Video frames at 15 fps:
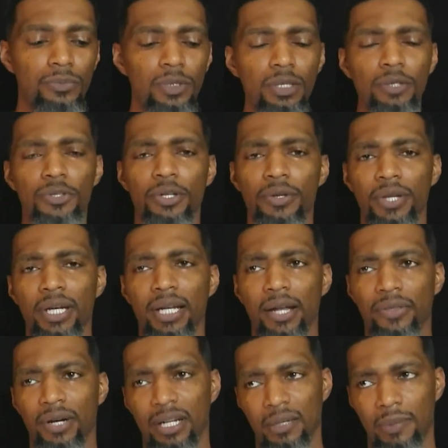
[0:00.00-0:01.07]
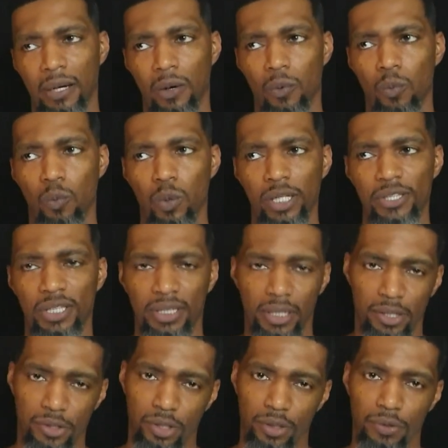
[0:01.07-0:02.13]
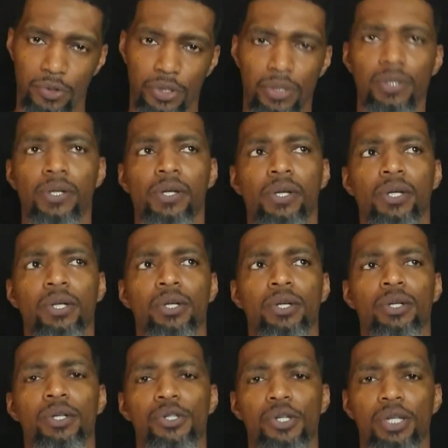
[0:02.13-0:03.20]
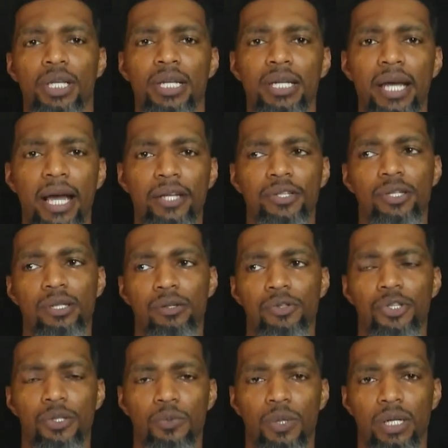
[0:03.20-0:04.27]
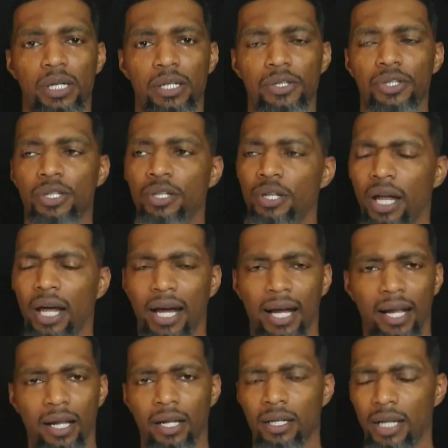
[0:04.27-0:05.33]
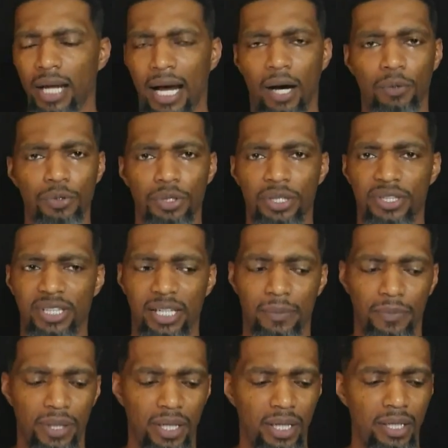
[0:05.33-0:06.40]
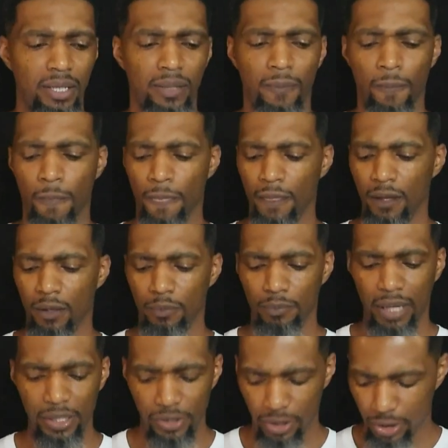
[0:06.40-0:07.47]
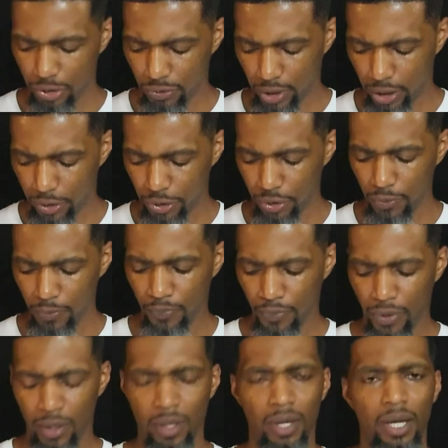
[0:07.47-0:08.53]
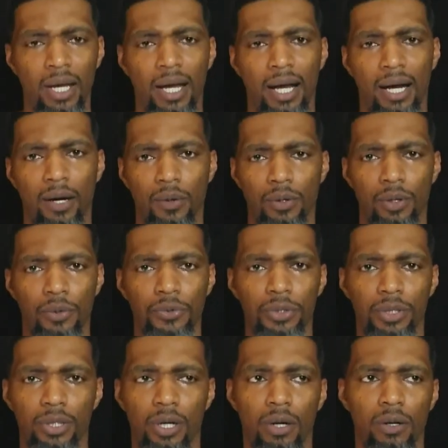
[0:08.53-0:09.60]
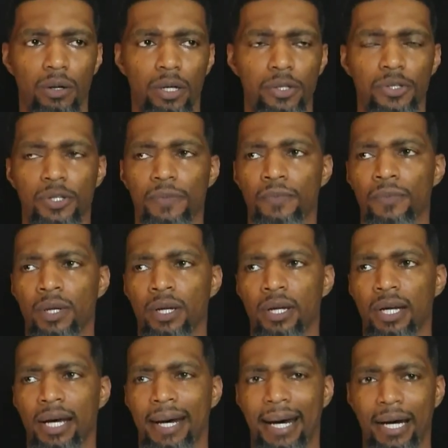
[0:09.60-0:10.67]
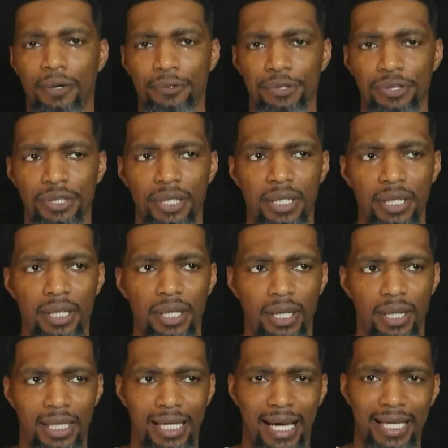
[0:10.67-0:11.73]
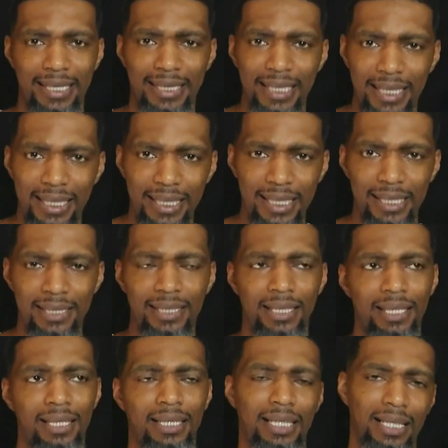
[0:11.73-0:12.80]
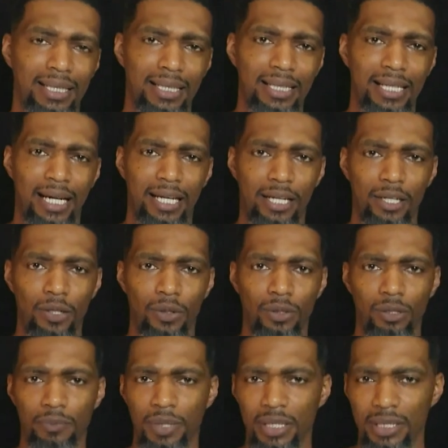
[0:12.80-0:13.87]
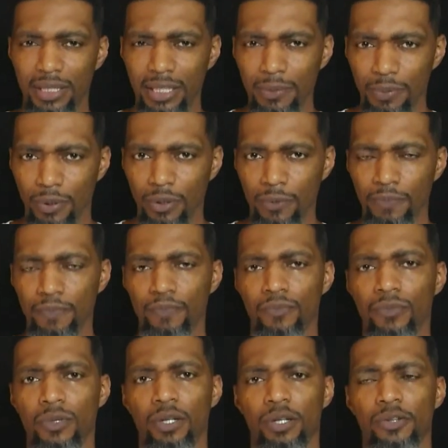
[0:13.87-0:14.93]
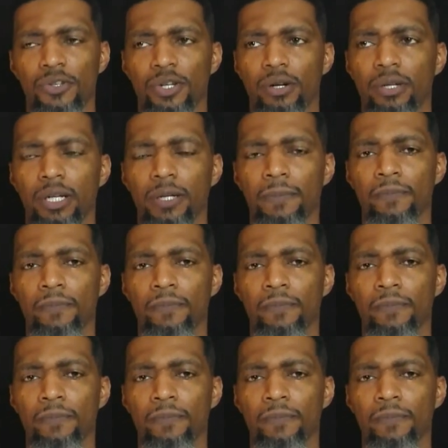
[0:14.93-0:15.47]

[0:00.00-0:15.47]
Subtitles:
So then I thought about, what is another solution? So the next solution was, I'll do the same thing. Maintenance rehearsal. I'll go through the cards. I'll see the ideas that I think I can go a little bit deeper concerning.